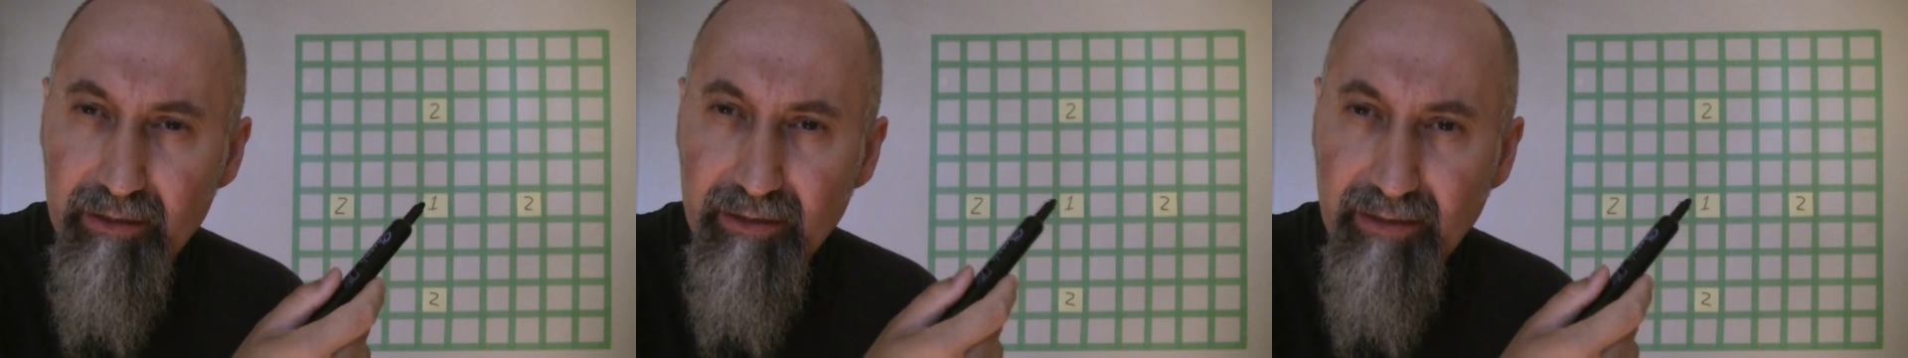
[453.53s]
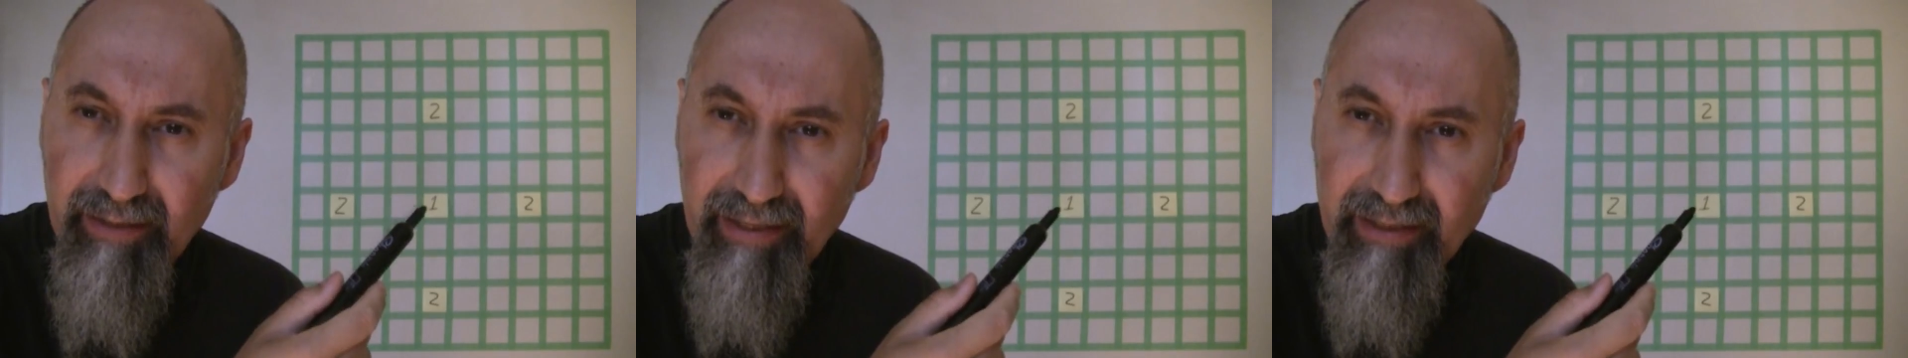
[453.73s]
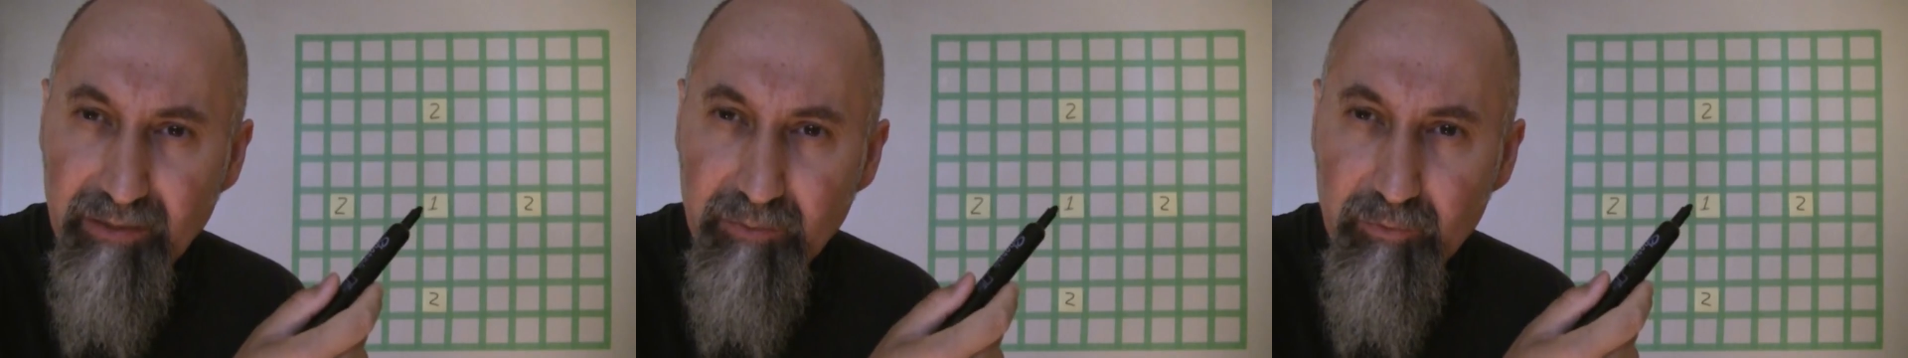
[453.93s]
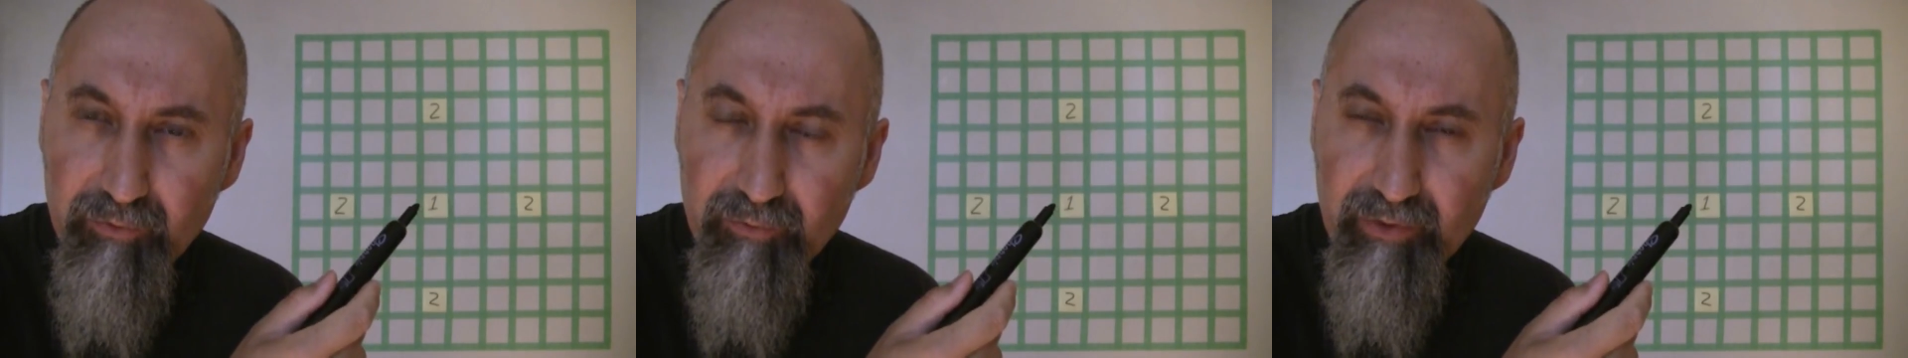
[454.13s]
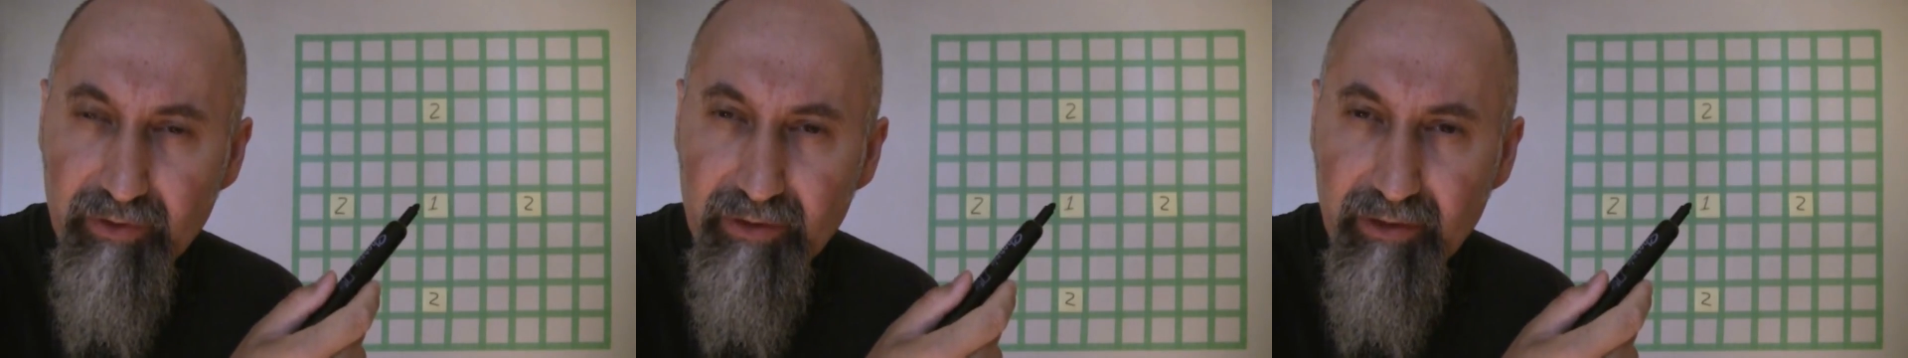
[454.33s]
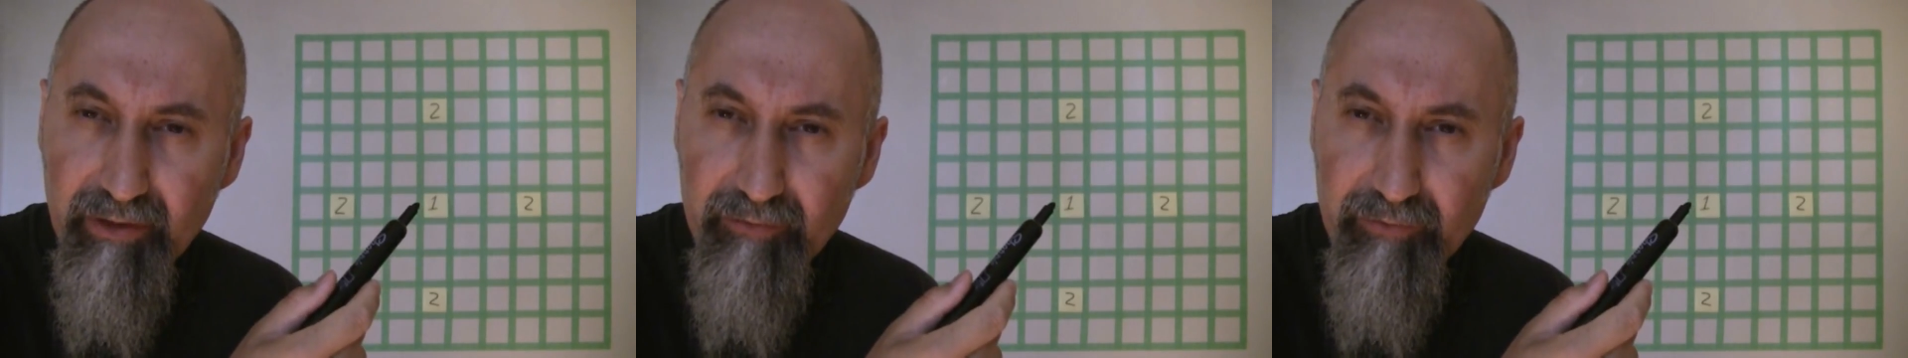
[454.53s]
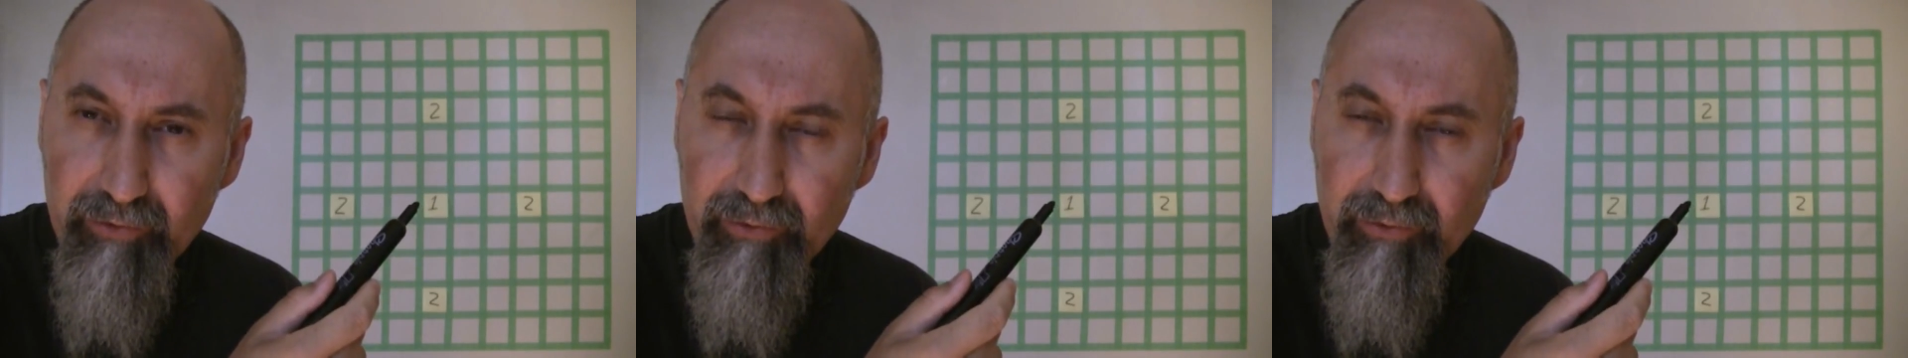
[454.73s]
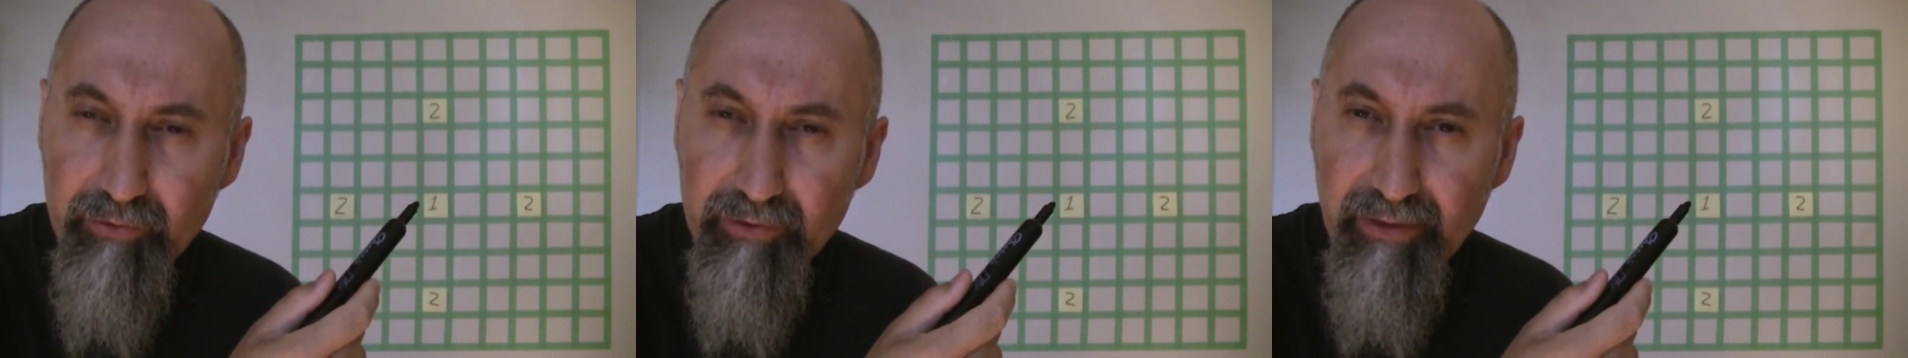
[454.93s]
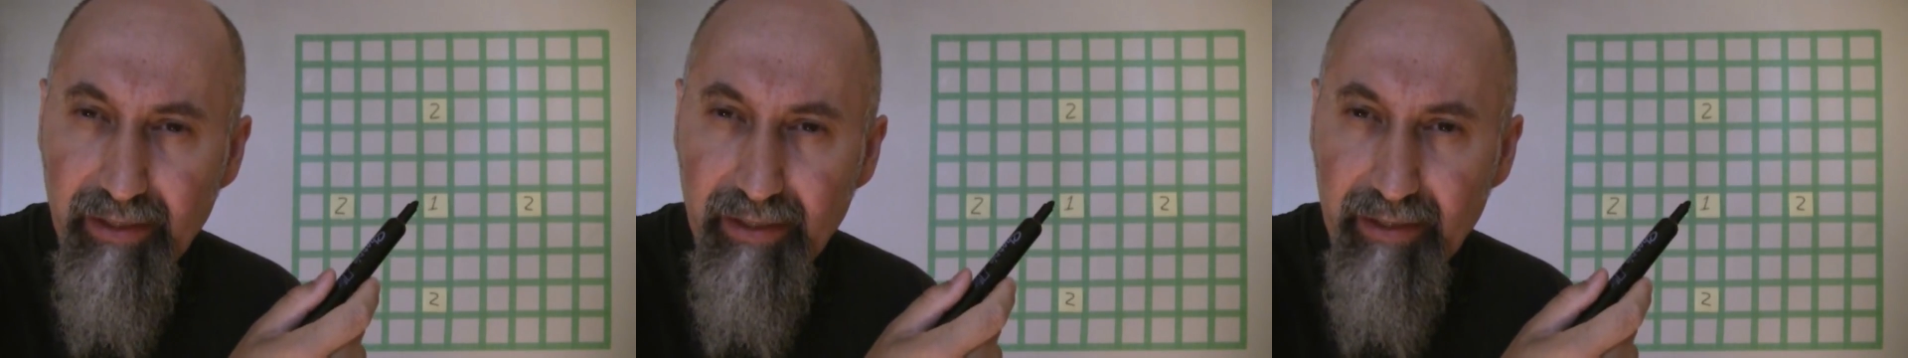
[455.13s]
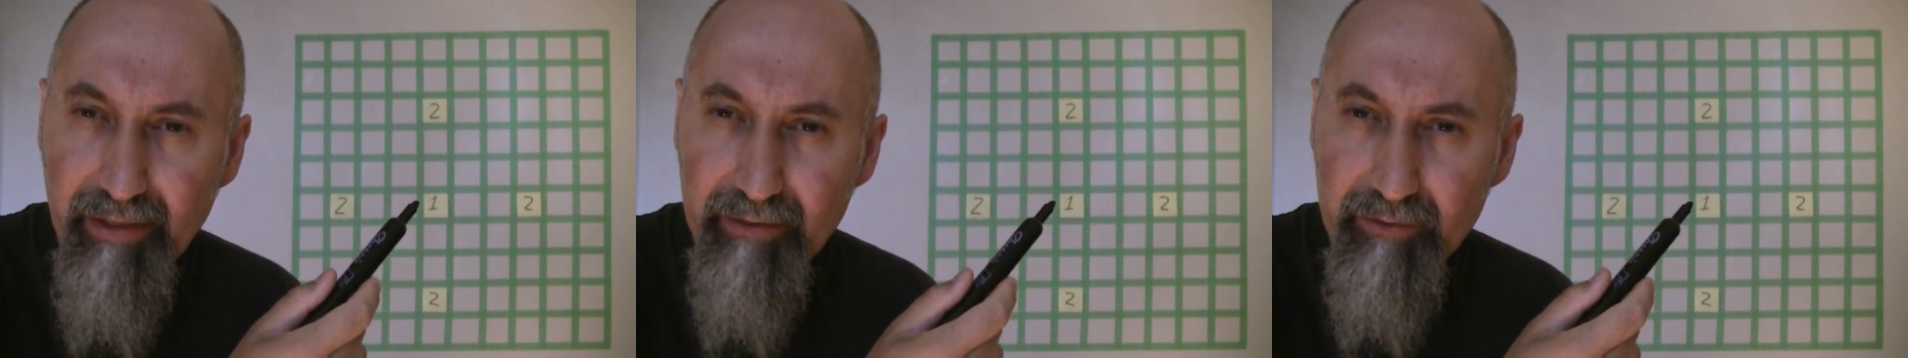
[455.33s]
The next movement type, if you're going
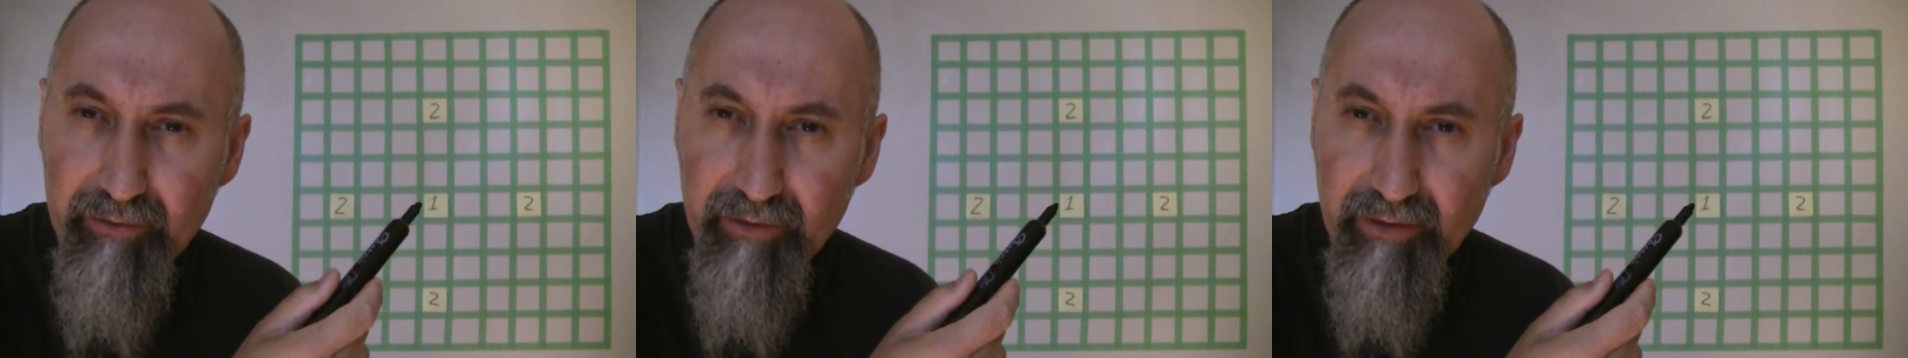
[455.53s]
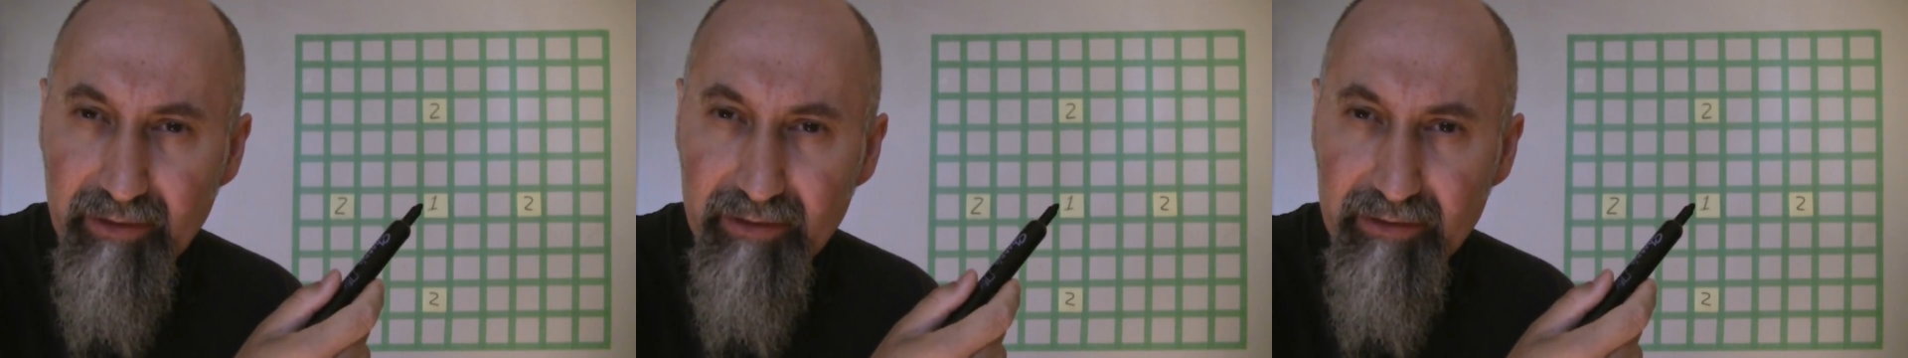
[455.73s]
diagonal,